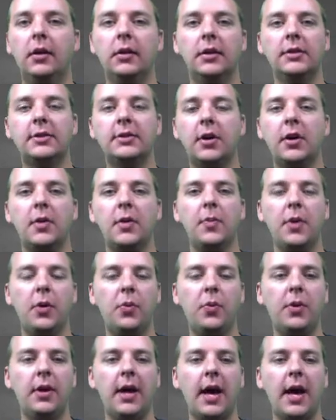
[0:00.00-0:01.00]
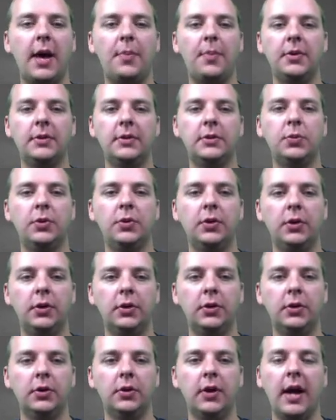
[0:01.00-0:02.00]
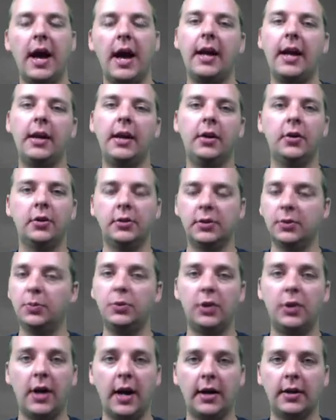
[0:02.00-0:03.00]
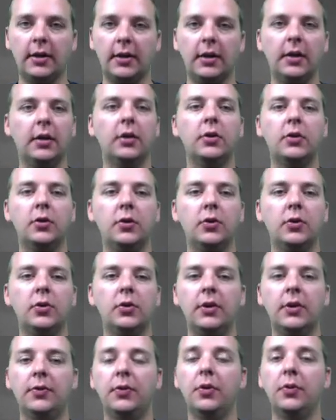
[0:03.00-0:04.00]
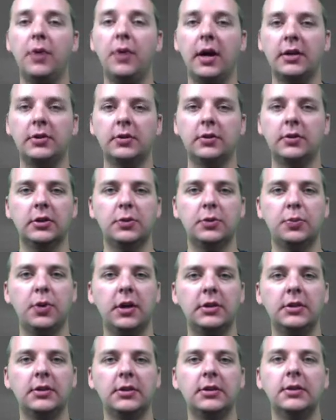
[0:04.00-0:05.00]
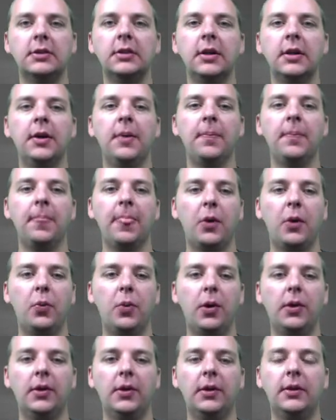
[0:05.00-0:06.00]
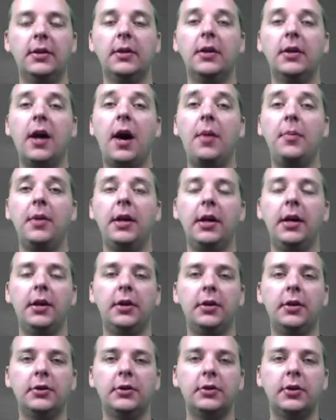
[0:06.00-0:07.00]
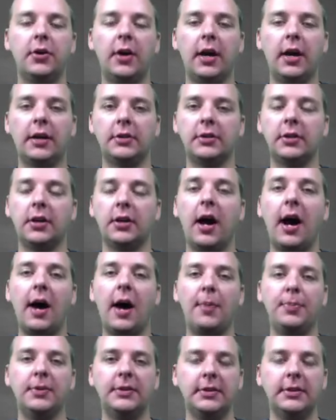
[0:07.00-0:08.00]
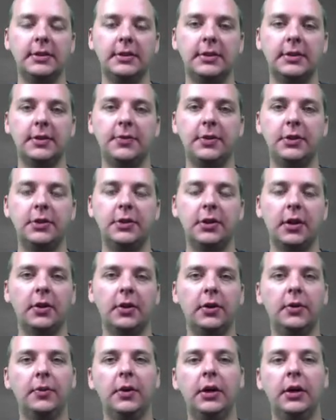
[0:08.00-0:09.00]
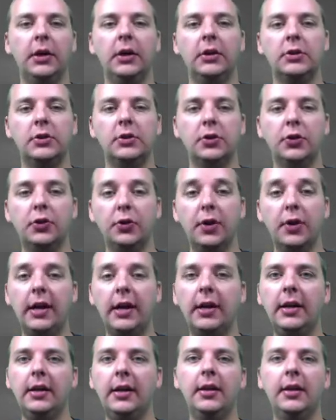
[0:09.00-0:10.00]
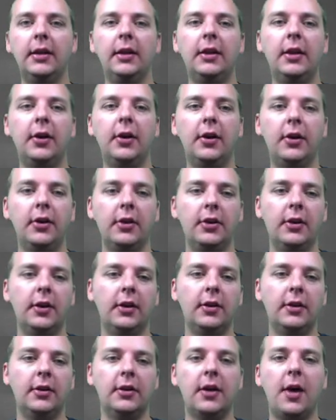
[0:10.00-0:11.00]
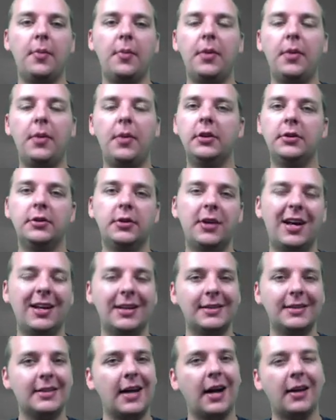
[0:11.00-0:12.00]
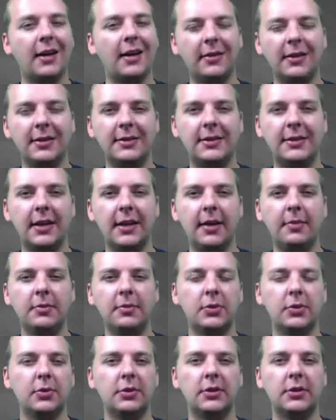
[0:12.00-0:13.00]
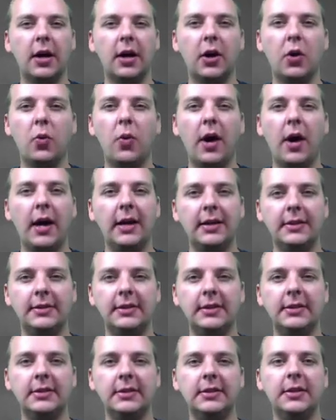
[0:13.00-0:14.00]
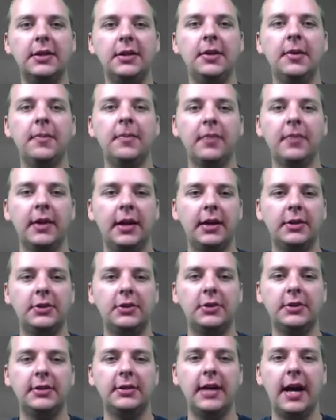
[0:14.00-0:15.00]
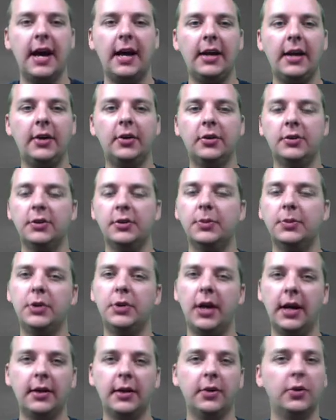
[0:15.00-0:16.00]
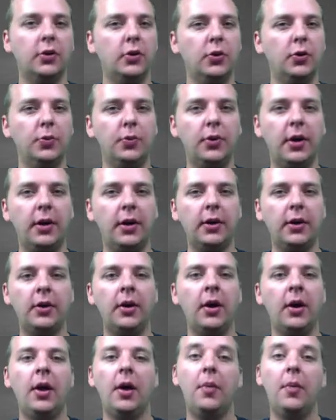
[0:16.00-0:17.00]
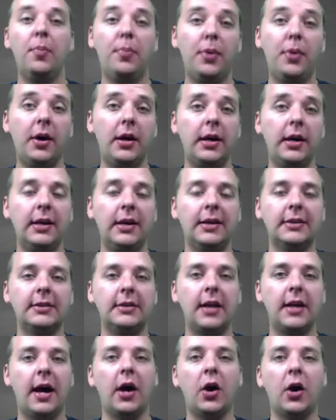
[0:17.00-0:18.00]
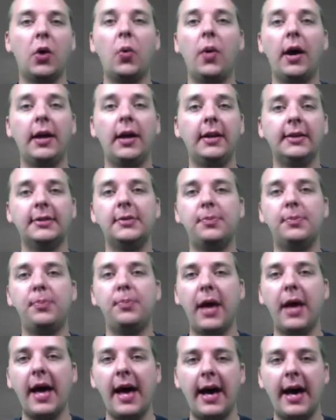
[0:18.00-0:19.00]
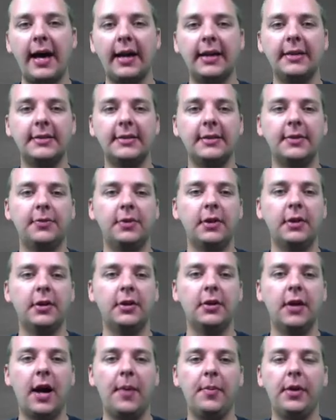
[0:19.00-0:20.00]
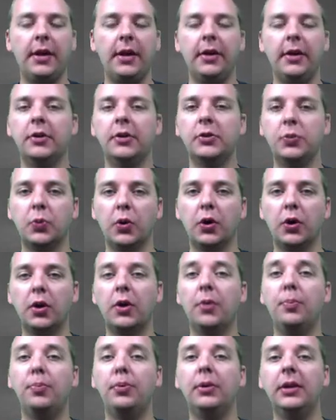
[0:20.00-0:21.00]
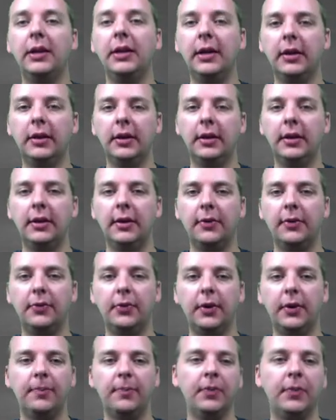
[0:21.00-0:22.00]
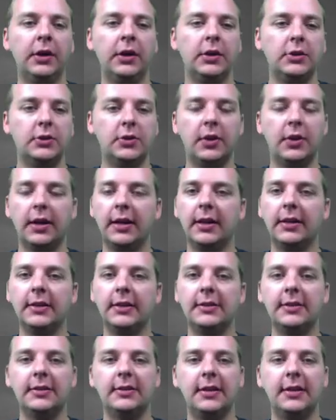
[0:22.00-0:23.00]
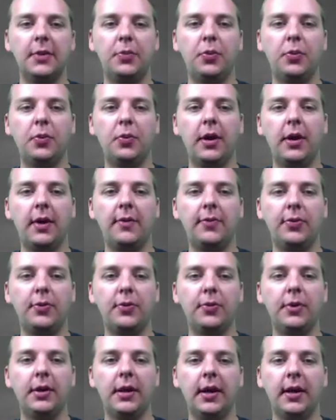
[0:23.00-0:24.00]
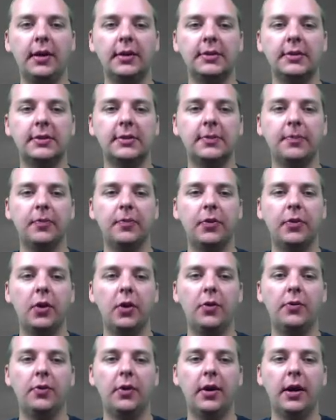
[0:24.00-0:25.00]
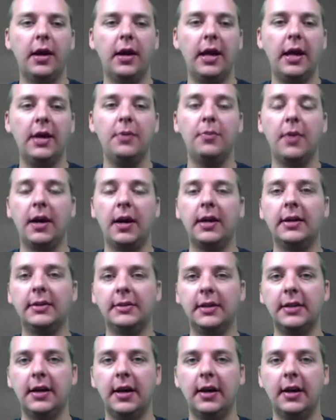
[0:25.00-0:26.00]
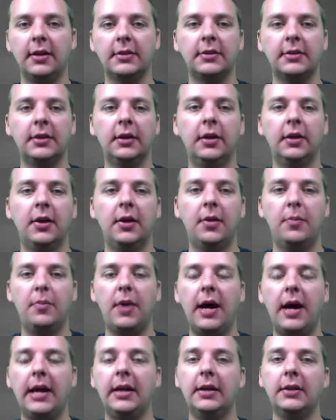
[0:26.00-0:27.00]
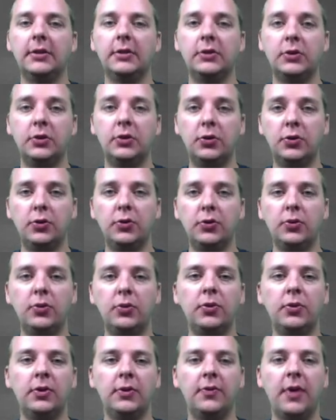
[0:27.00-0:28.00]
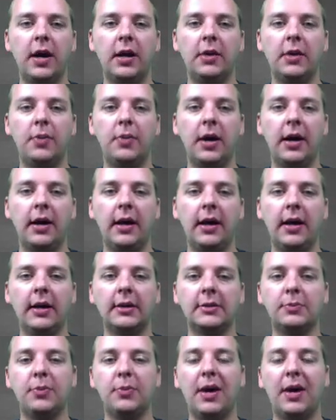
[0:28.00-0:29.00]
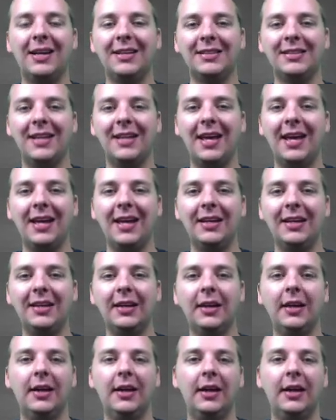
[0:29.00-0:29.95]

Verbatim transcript: Let's talk about what happens when you're adding or subtracting two different rational expressions where the denominators are actually opposites of each other. So granted, the denominators are not exactly the same, so it's not quite as easy as just adding or subtracting the numerator, but it's not quite as bad as if the denominators were completely different. So like in this example, we have 3x over 8 minus x minus 2 divided by x minus 8.